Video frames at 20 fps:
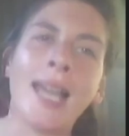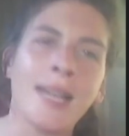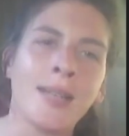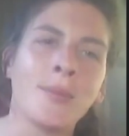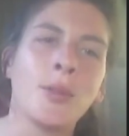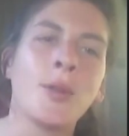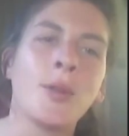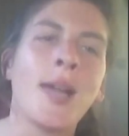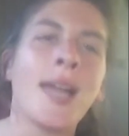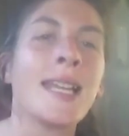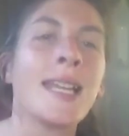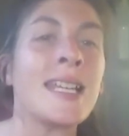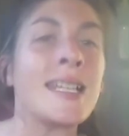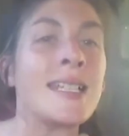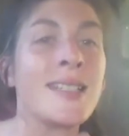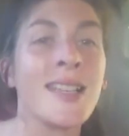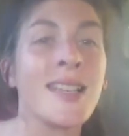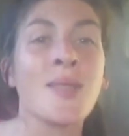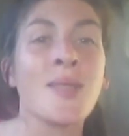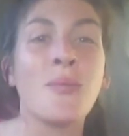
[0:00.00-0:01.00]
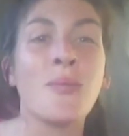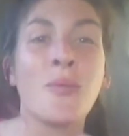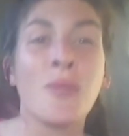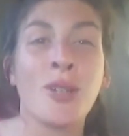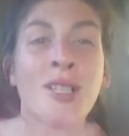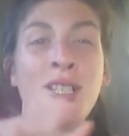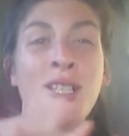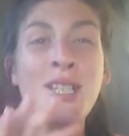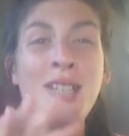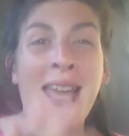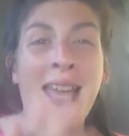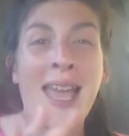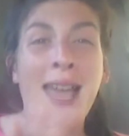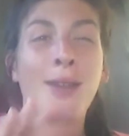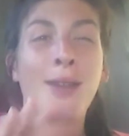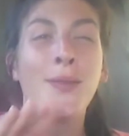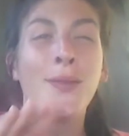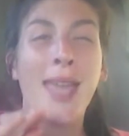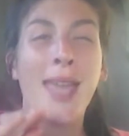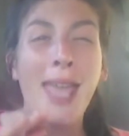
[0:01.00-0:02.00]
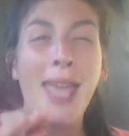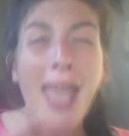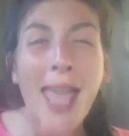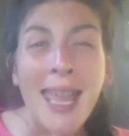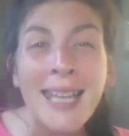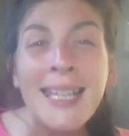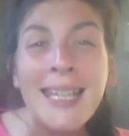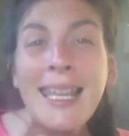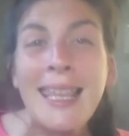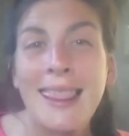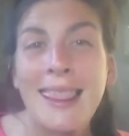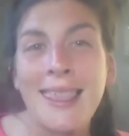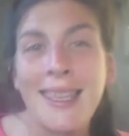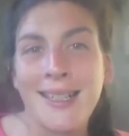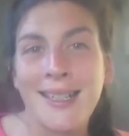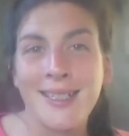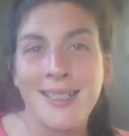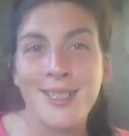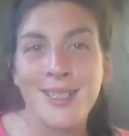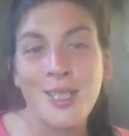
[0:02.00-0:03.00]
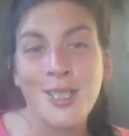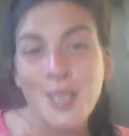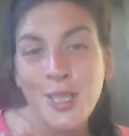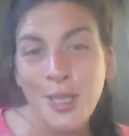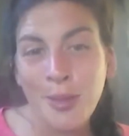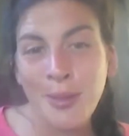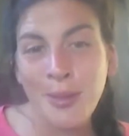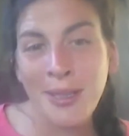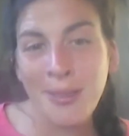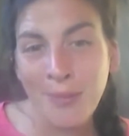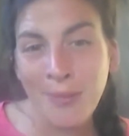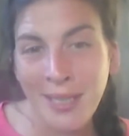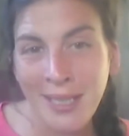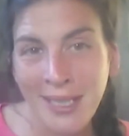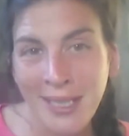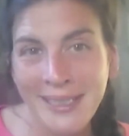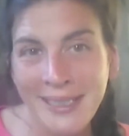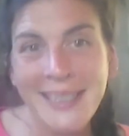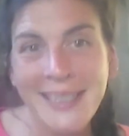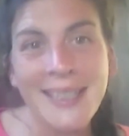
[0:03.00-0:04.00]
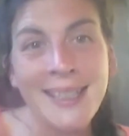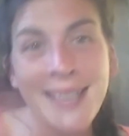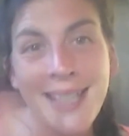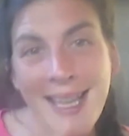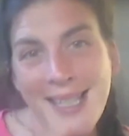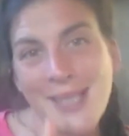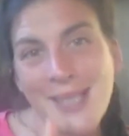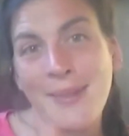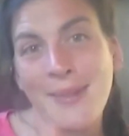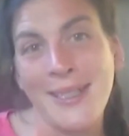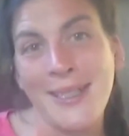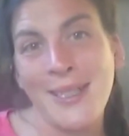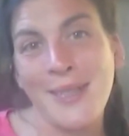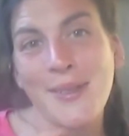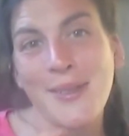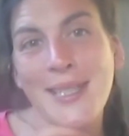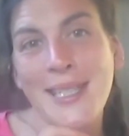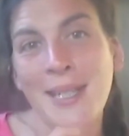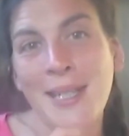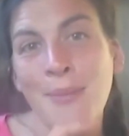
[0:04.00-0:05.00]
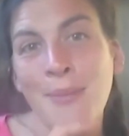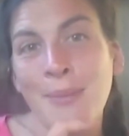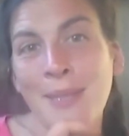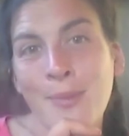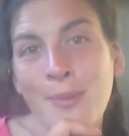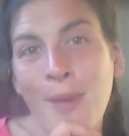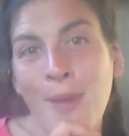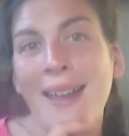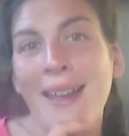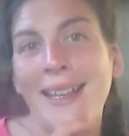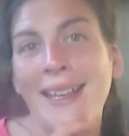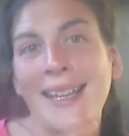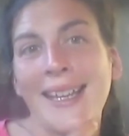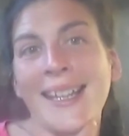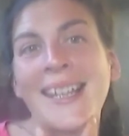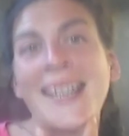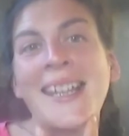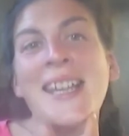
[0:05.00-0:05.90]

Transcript: animal and it doesn't want to have anything to do with me, that's when you'll see me smiling.